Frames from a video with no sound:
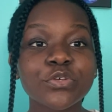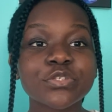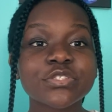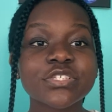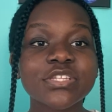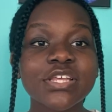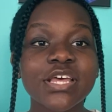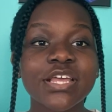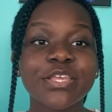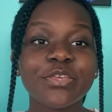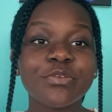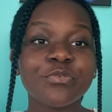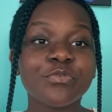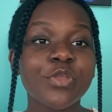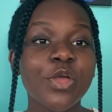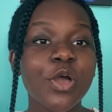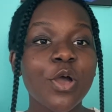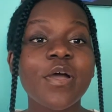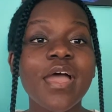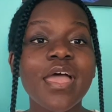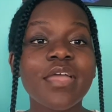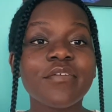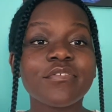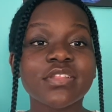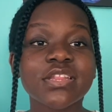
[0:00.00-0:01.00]
so that you know
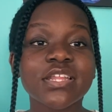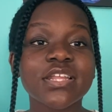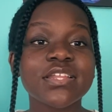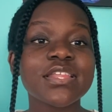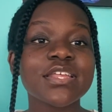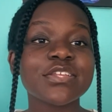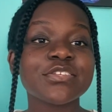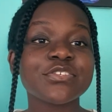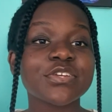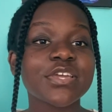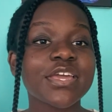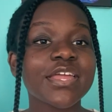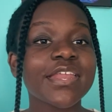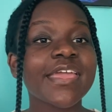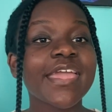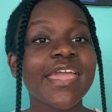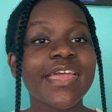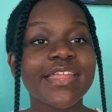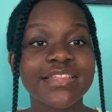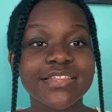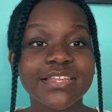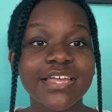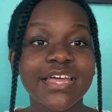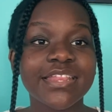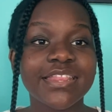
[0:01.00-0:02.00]
everything that you're gonna
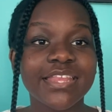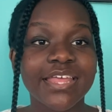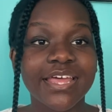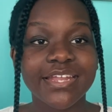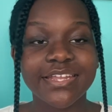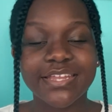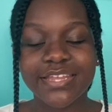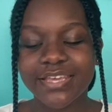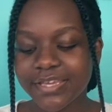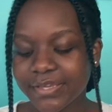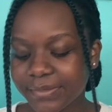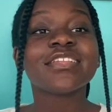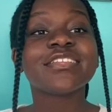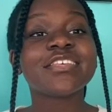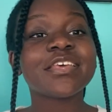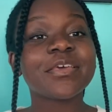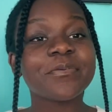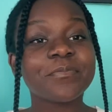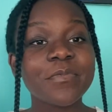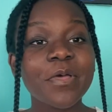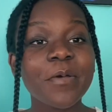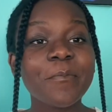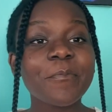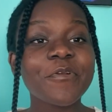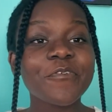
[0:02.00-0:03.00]
get done that day. Tip
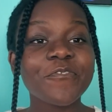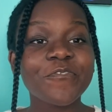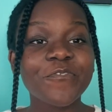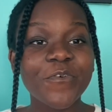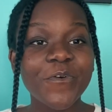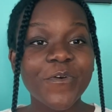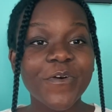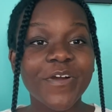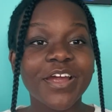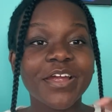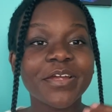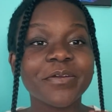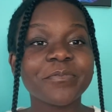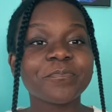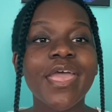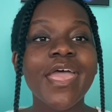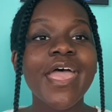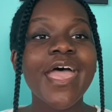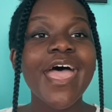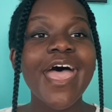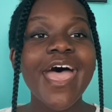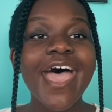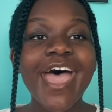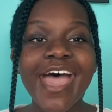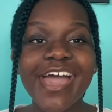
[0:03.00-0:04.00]
number 4,
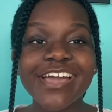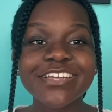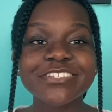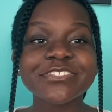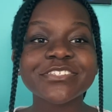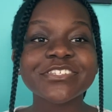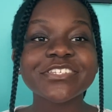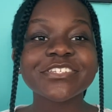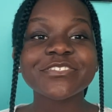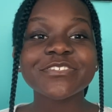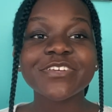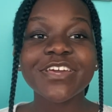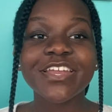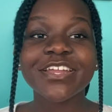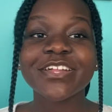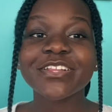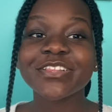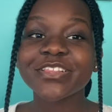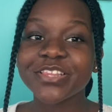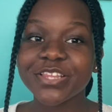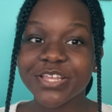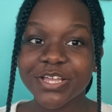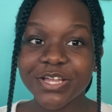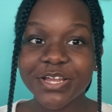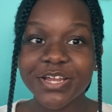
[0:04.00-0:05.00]
actually try to
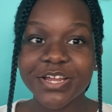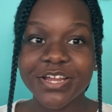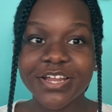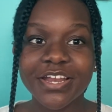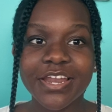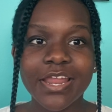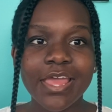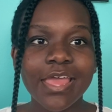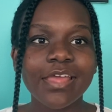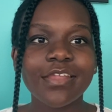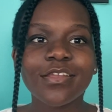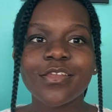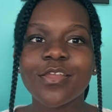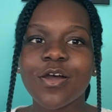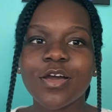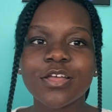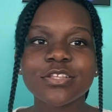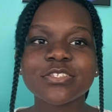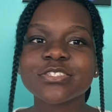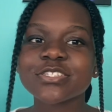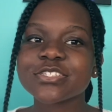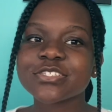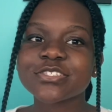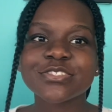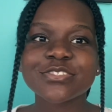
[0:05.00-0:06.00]
learn and not
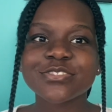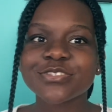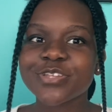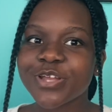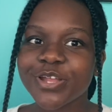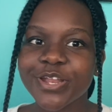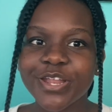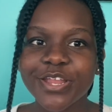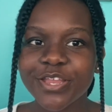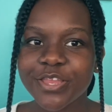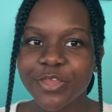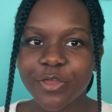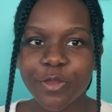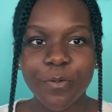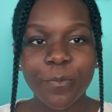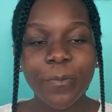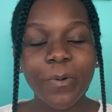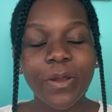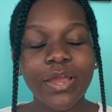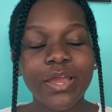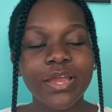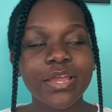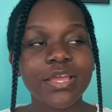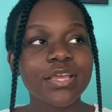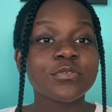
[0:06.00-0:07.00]
just turn in your
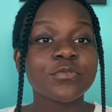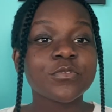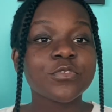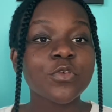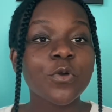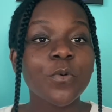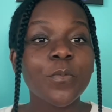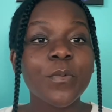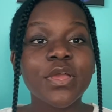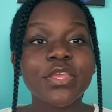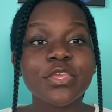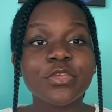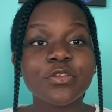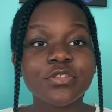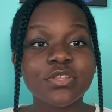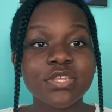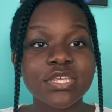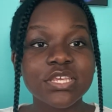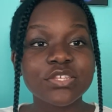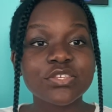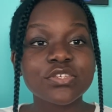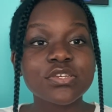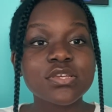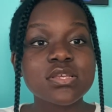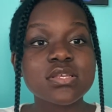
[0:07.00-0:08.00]
work. So when your
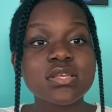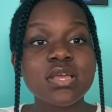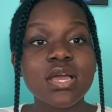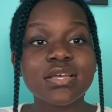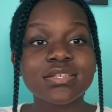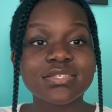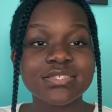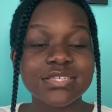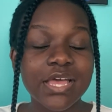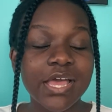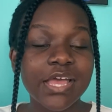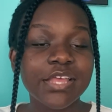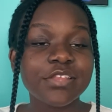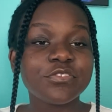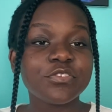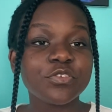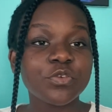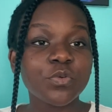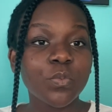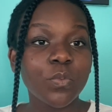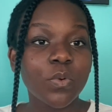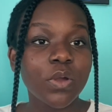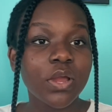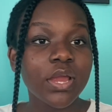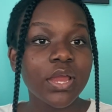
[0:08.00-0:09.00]
teacher assigns you
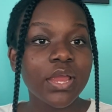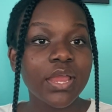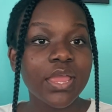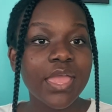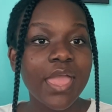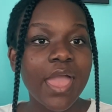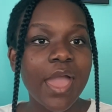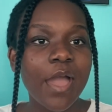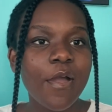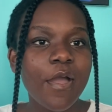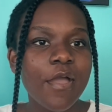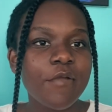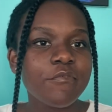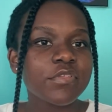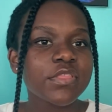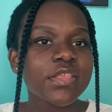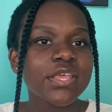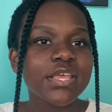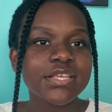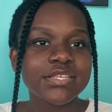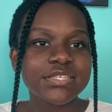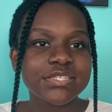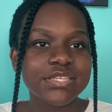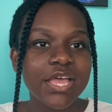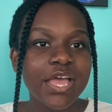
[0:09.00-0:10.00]
work, however
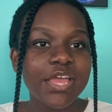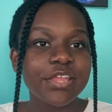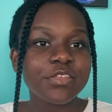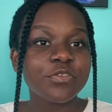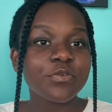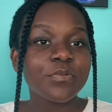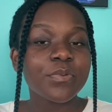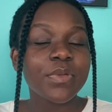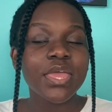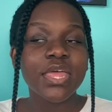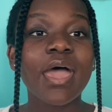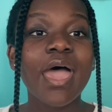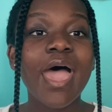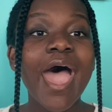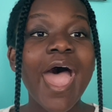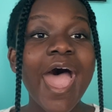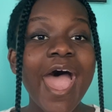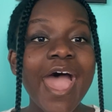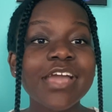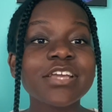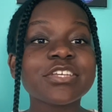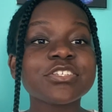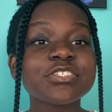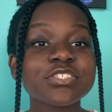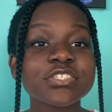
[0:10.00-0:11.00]
they assign you it,
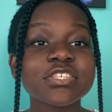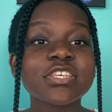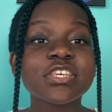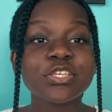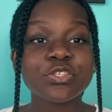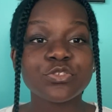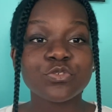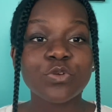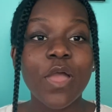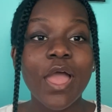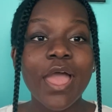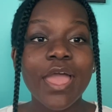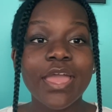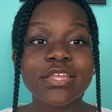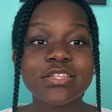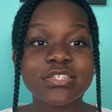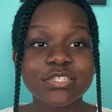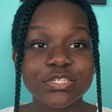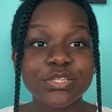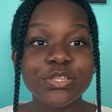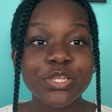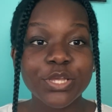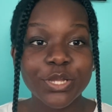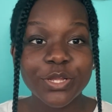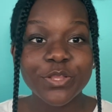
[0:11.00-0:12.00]
actually try to
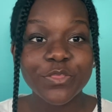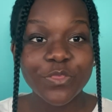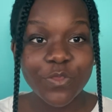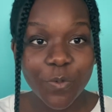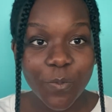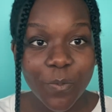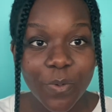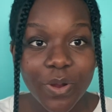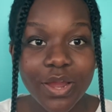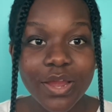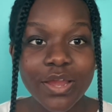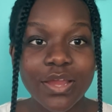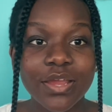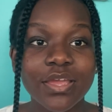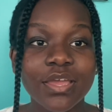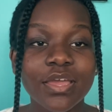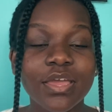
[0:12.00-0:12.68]
learn the work.